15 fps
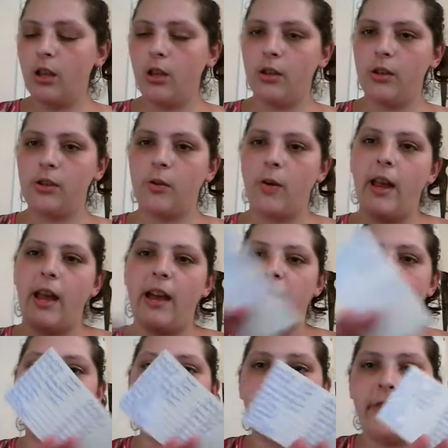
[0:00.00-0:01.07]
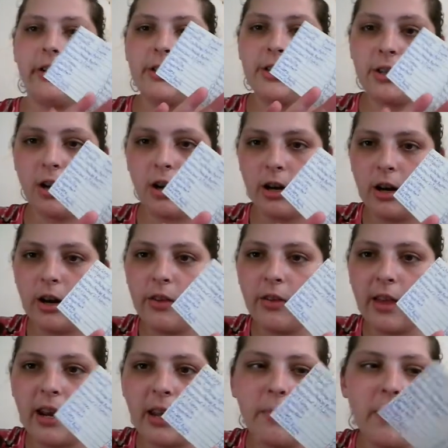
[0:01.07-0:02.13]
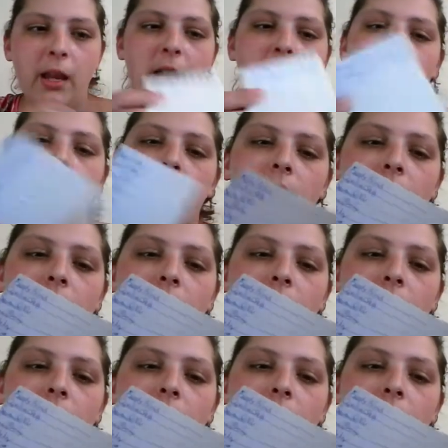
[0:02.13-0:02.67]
So I have my first card that I made,